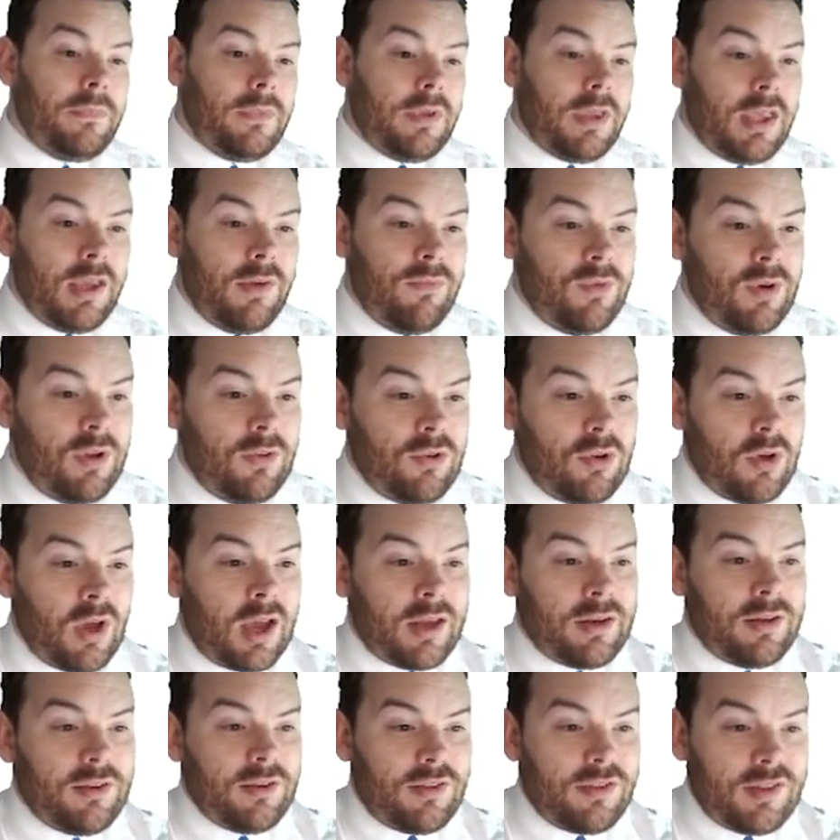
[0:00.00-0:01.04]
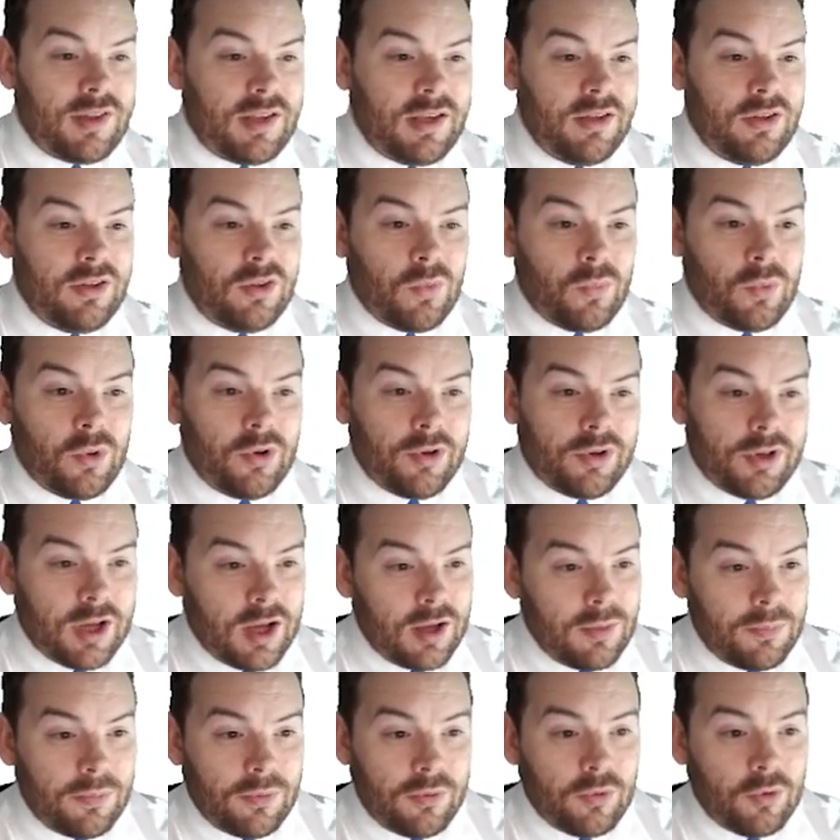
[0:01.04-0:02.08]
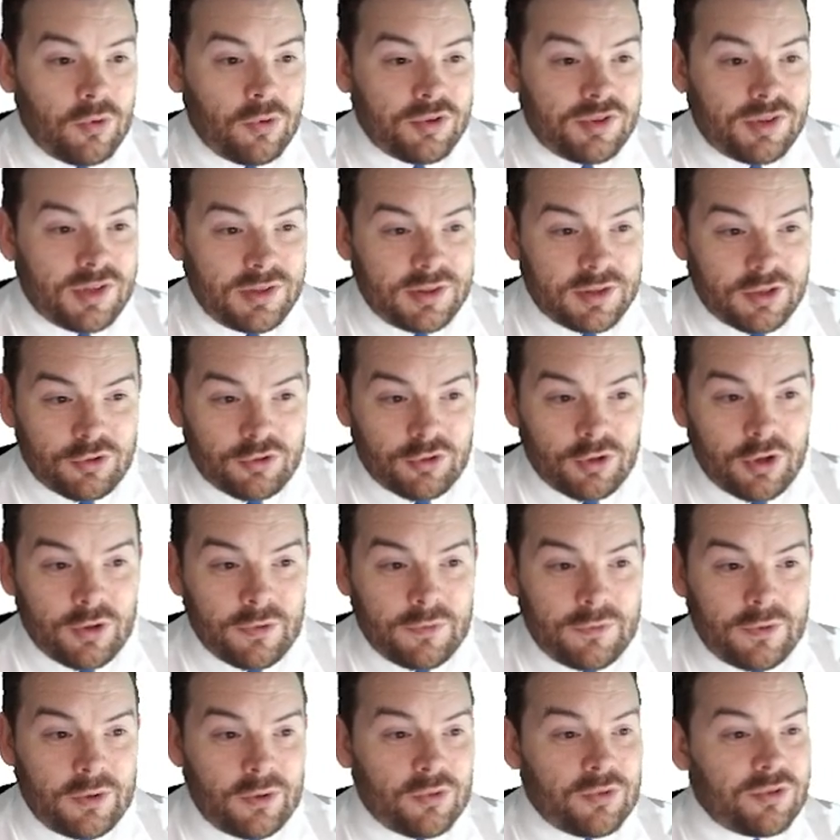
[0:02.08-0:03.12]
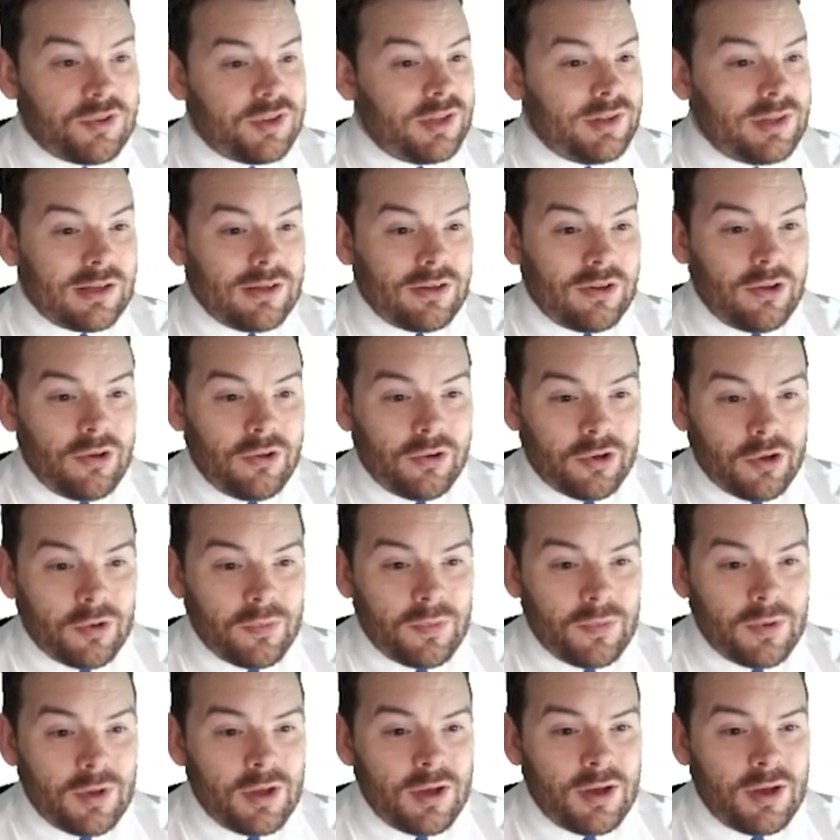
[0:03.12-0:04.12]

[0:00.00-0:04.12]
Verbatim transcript: Even if you hadn't seen the World Cup, or seen the trophy, or seen that logo,